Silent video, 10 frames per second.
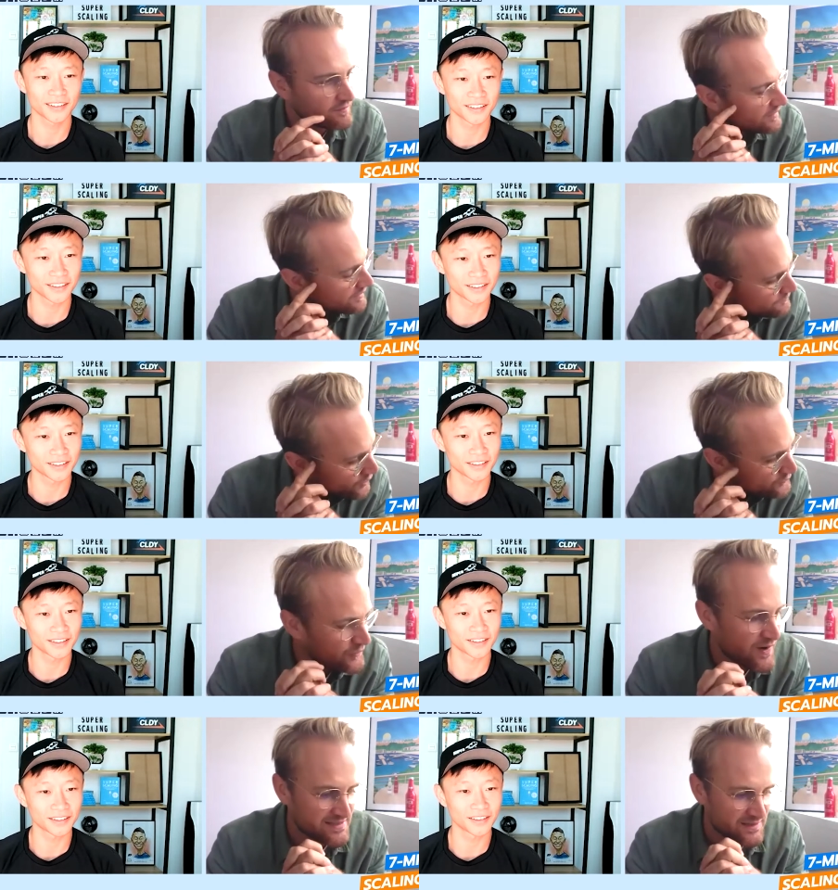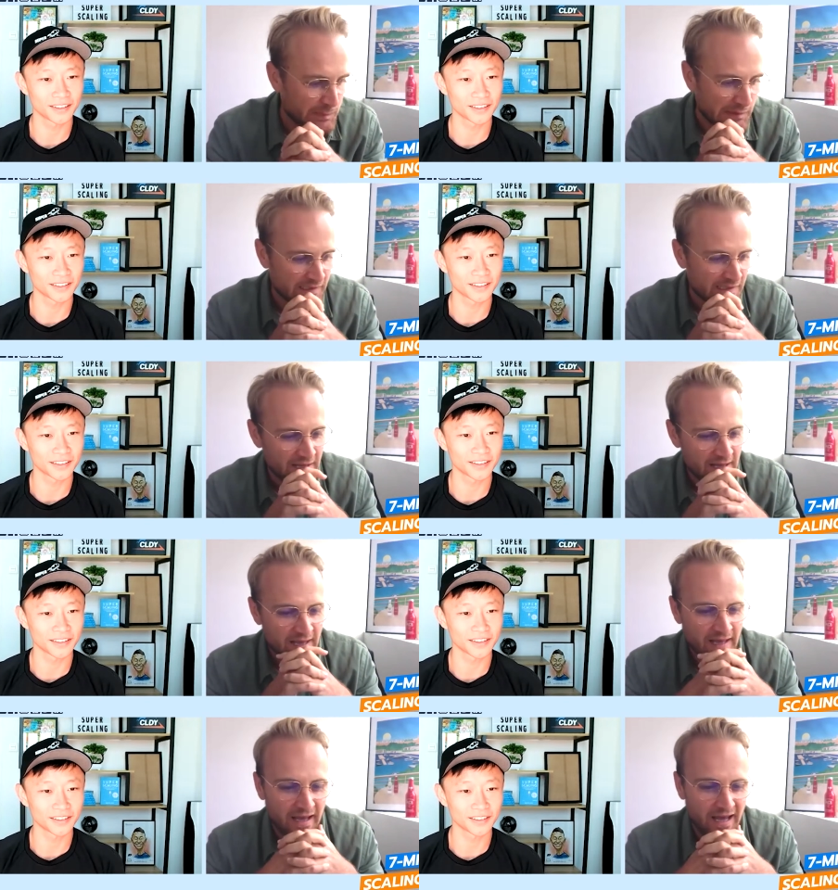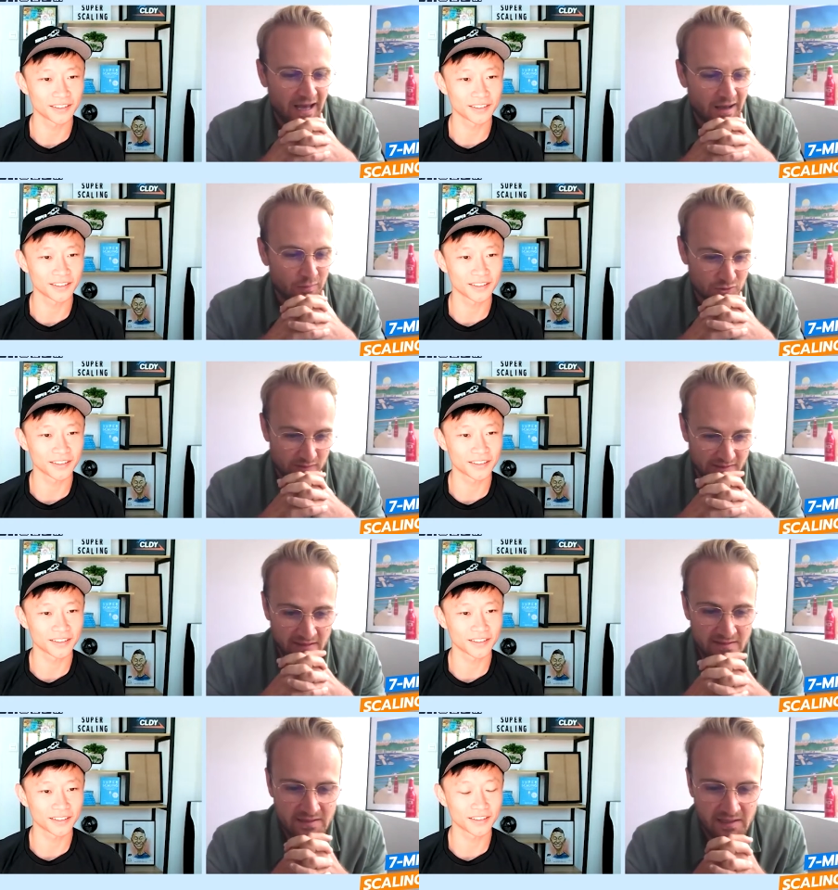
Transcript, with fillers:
Speaker 1: the perfect recipe, uh, which we did.